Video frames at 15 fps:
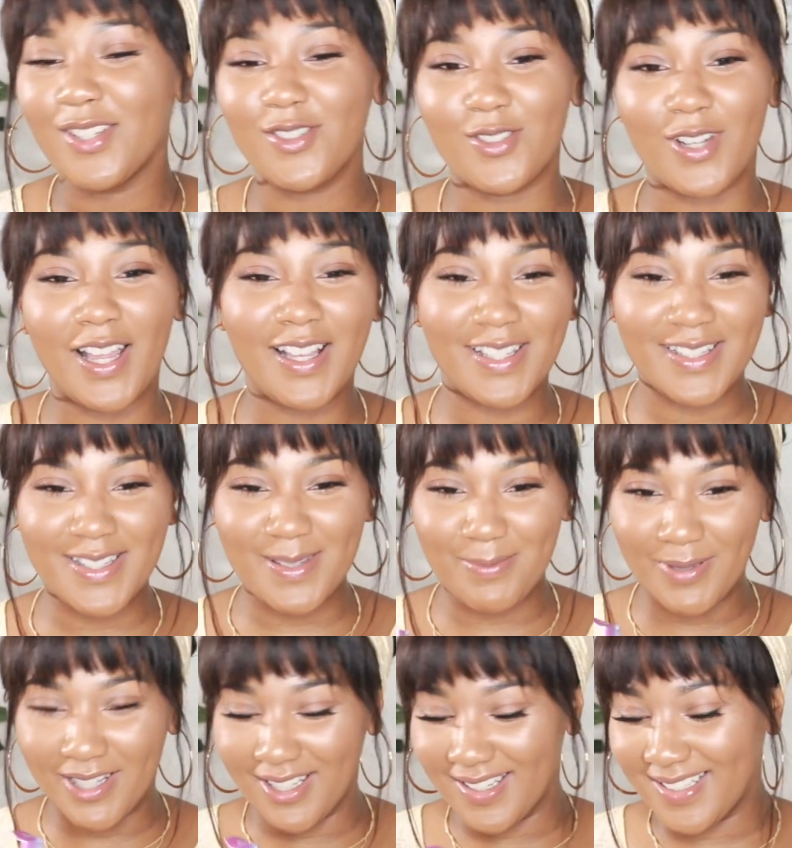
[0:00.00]
Dragon's
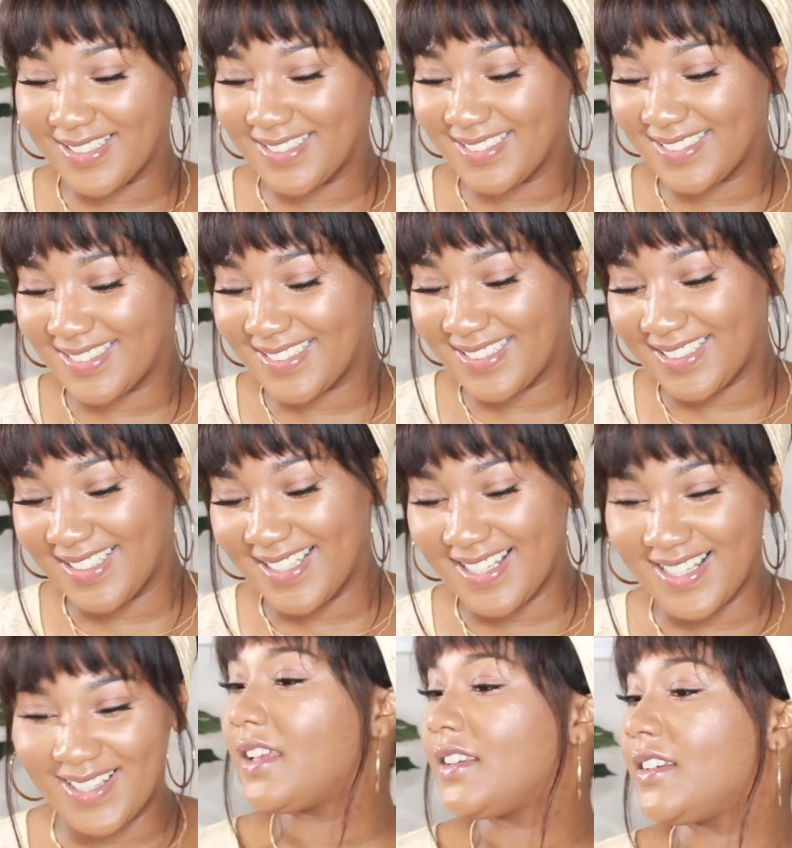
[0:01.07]
blood.
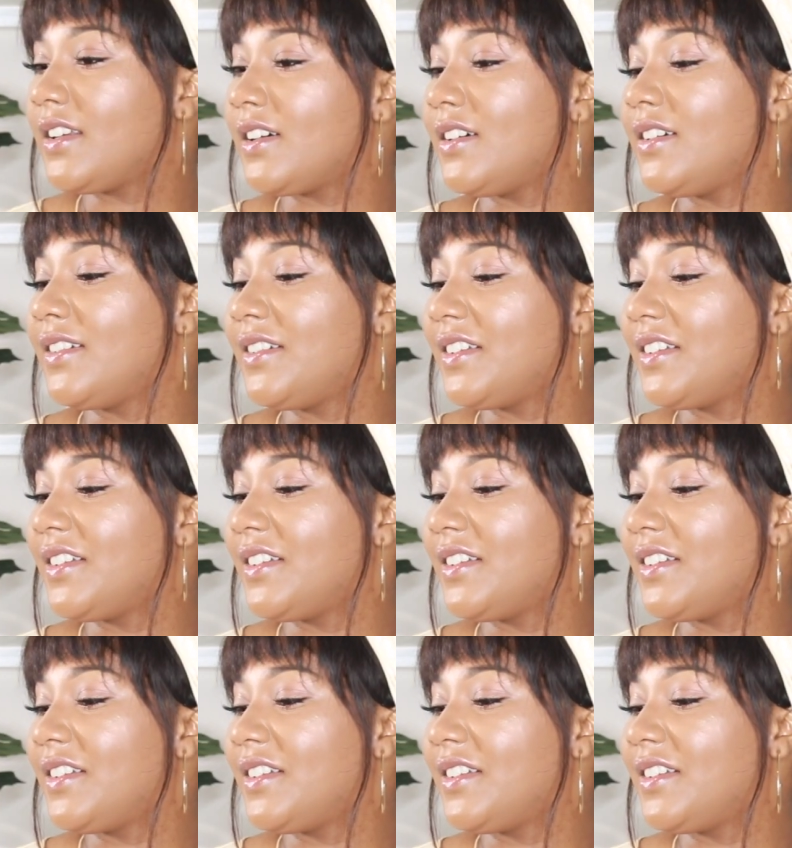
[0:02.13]
Yeah.